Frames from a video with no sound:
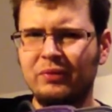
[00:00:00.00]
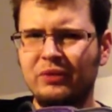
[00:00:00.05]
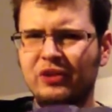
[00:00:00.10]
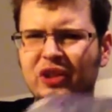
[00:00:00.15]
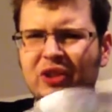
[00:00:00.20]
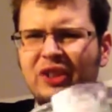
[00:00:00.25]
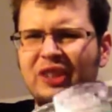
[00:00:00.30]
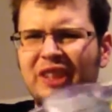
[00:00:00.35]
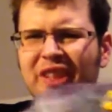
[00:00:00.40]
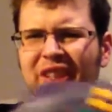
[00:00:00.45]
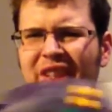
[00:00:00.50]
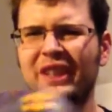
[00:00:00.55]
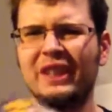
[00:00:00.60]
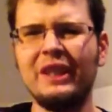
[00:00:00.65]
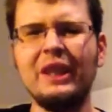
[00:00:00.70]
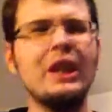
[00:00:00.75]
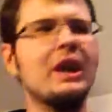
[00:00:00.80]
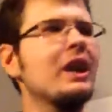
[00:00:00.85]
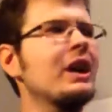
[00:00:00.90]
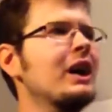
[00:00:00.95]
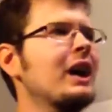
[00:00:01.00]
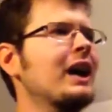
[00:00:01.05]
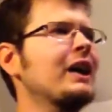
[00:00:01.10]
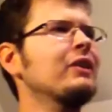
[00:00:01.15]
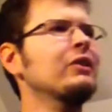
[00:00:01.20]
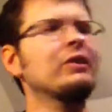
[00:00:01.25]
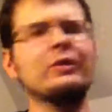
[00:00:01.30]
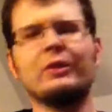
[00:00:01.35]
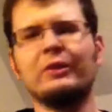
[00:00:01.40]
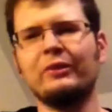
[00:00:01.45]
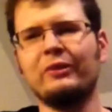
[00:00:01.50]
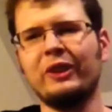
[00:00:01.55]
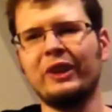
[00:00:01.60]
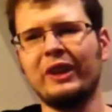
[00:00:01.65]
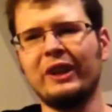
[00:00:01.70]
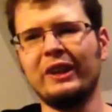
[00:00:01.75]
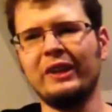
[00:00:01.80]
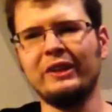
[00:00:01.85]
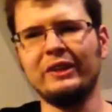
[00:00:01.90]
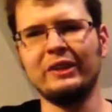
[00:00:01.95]
Something like that. I don't know the
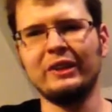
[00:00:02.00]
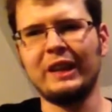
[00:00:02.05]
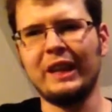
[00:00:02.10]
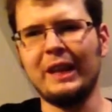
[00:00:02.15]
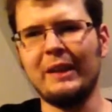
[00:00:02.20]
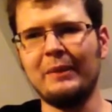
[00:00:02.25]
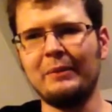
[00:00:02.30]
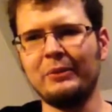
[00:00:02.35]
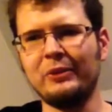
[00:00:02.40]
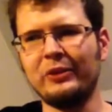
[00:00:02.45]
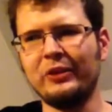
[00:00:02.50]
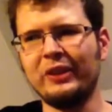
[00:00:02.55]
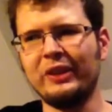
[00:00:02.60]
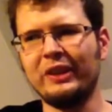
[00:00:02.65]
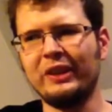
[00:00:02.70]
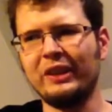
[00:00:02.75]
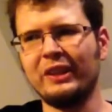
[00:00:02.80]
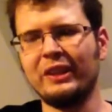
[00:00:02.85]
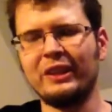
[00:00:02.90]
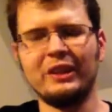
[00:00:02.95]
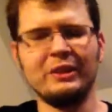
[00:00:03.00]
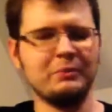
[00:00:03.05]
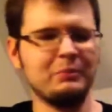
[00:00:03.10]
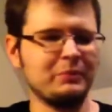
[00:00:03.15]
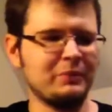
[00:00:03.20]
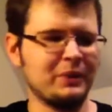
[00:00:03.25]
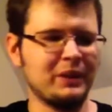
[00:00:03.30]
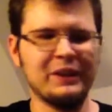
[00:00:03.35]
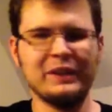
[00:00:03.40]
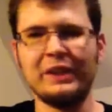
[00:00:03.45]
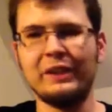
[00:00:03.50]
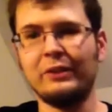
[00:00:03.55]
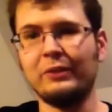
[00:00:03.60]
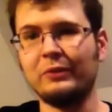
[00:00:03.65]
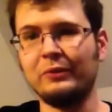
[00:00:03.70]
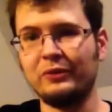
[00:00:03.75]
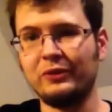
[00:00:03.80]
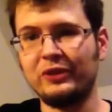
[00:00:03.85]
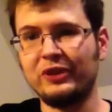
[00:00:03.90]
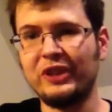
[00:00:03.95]
variant names or anything like that, because I
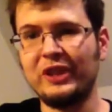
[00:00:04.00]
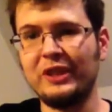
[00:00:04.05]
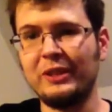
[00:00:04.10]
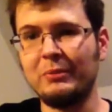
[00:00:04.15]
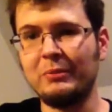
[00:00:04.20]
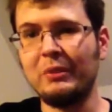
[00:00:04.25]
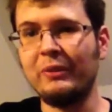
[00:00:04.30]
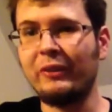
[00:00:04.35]
don't see them.